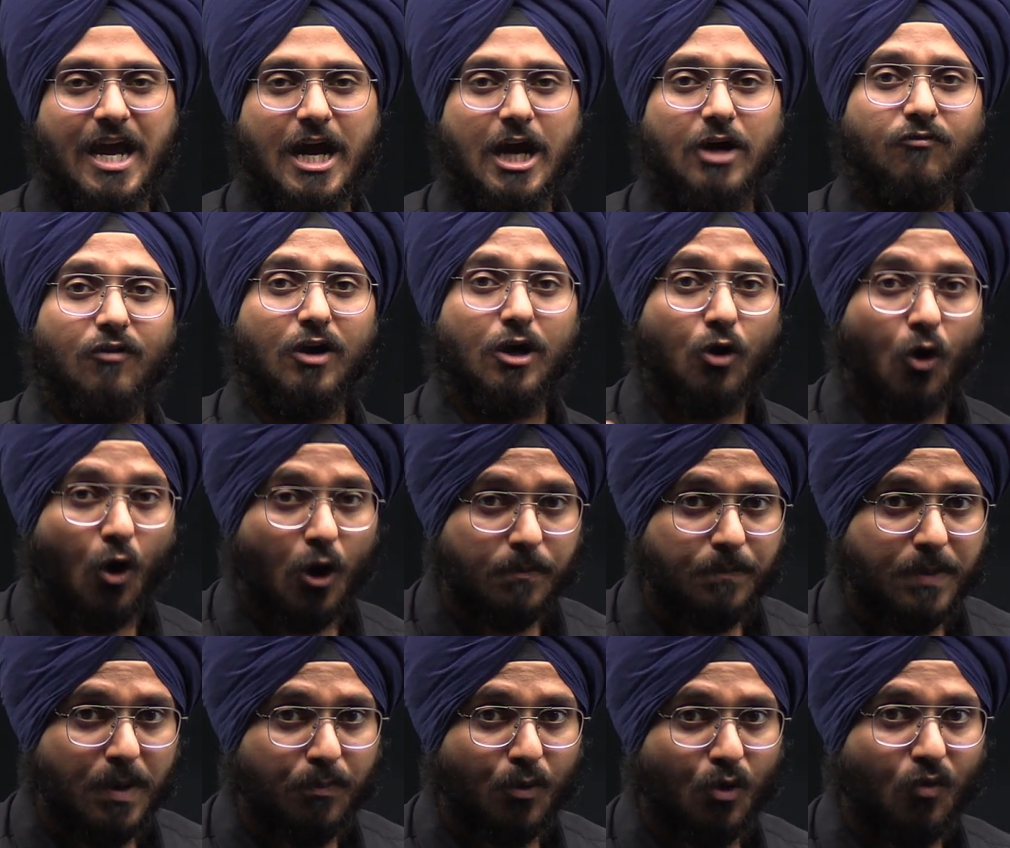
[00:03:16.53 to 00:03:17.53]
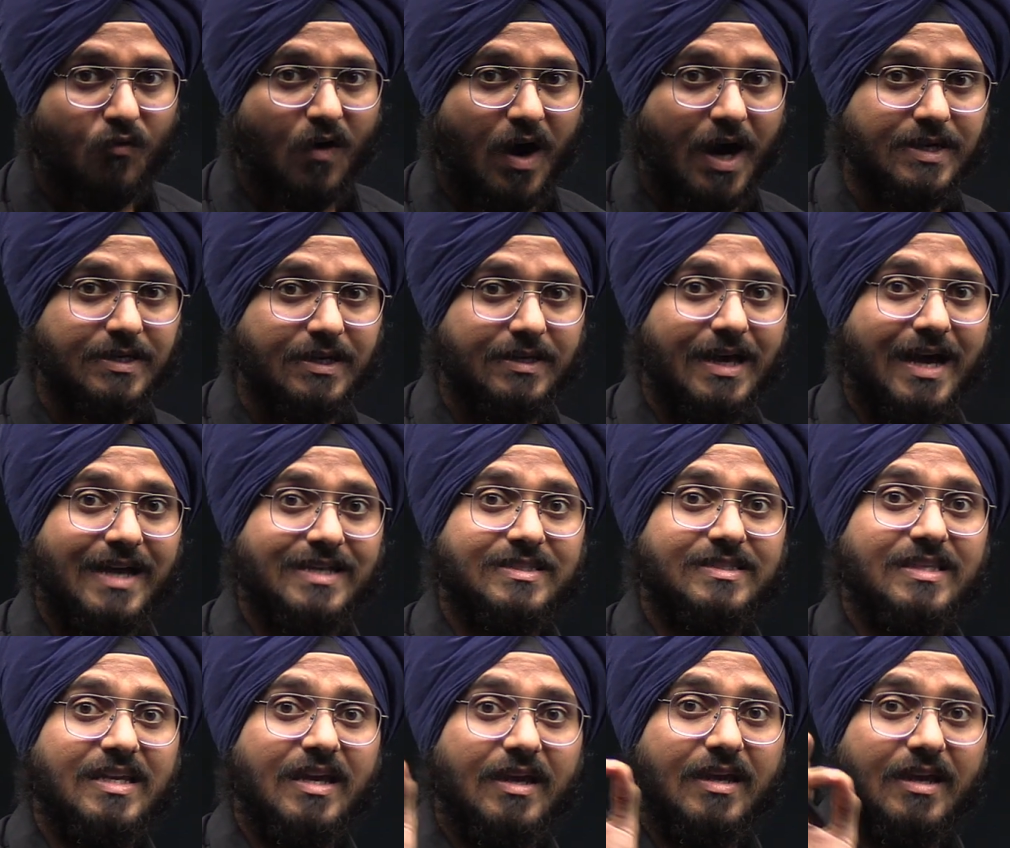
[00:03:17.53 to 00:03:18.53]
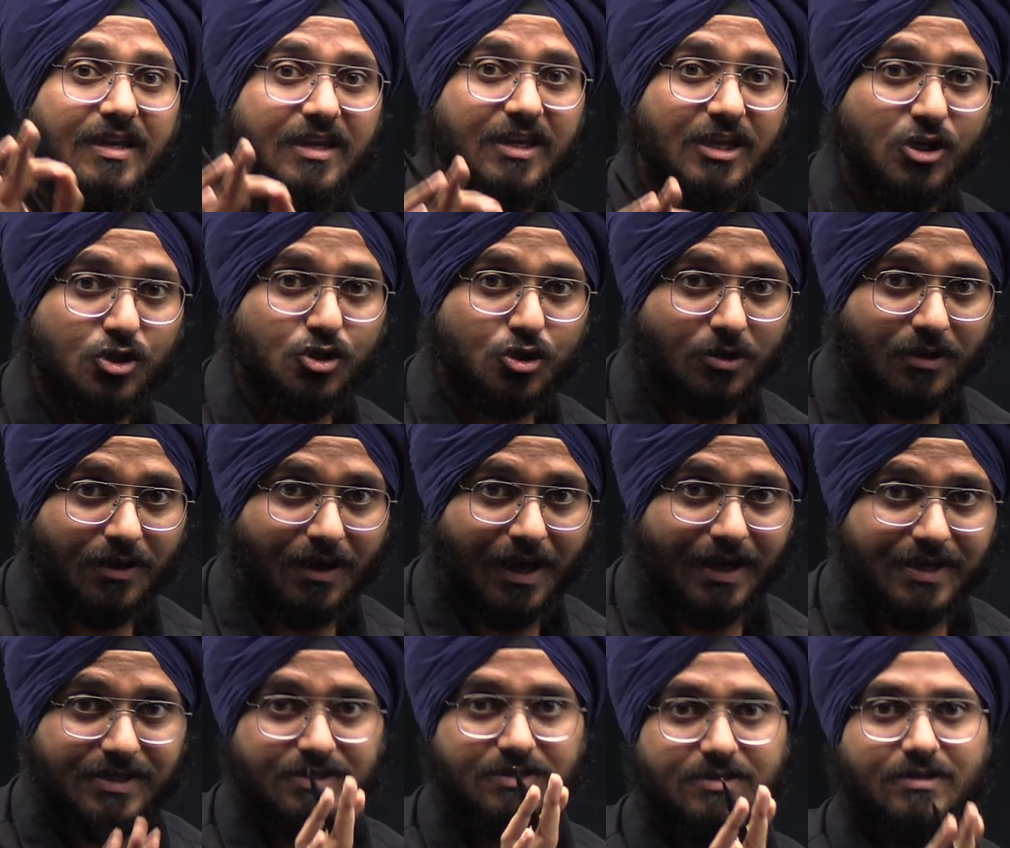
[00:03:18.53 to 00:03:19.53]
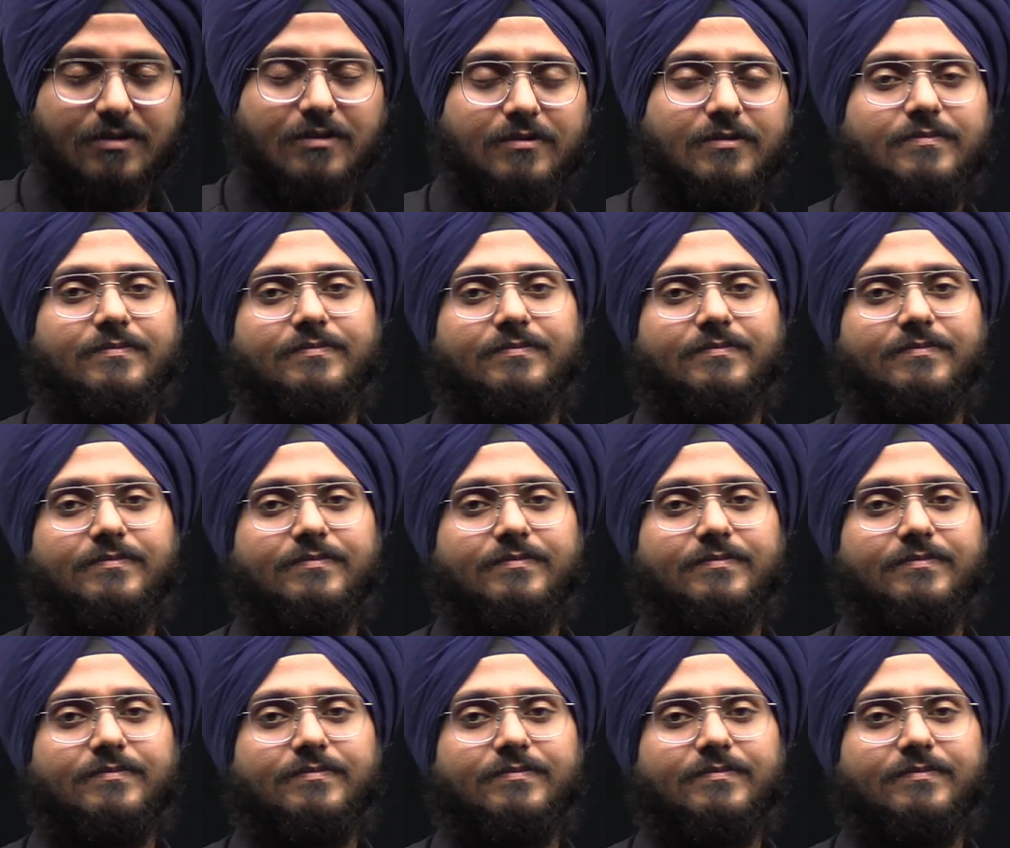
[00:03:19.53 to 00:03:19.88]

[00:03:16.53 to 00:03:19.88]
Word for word: It will not be provided as the initializer.